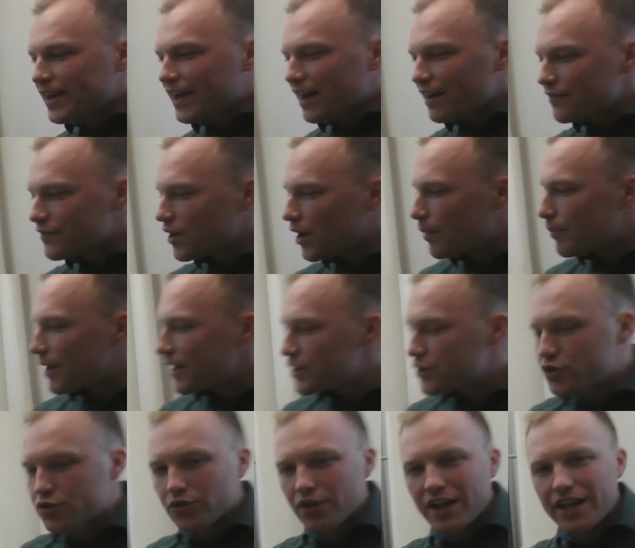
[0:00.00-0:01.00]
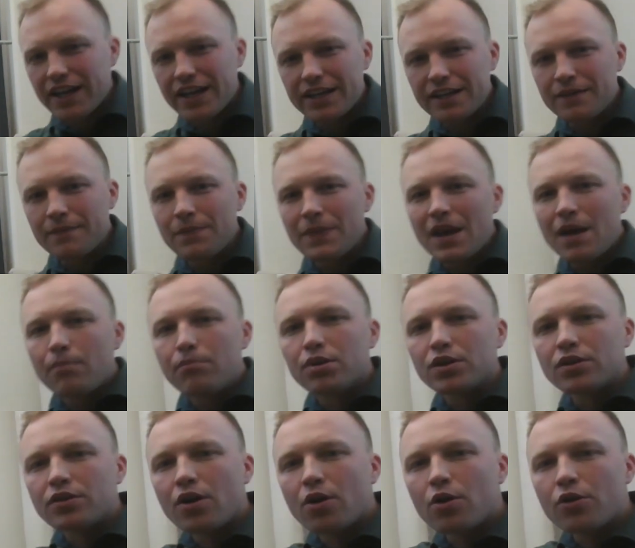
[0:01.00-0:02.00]
I've got my drain
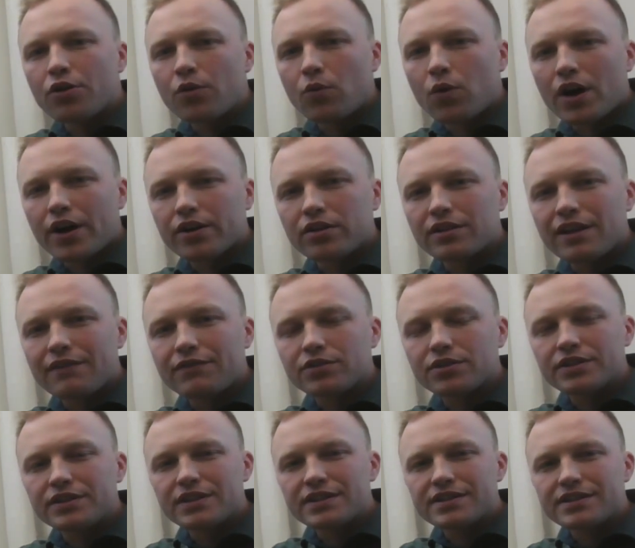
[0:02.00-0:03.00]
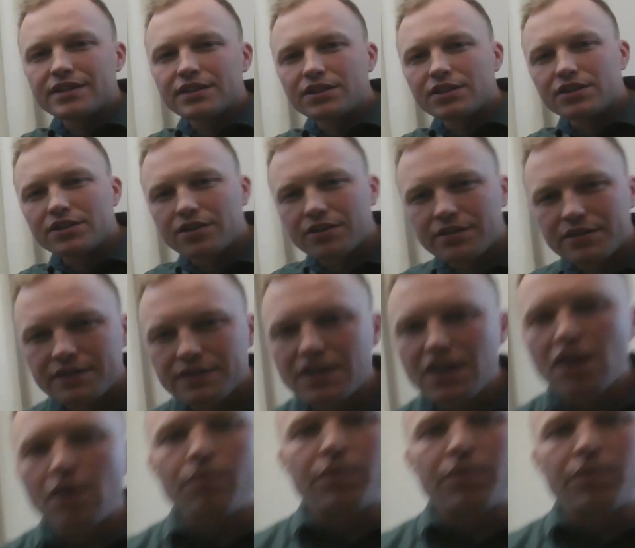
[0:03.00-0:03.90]
below the water level in the cylinders. But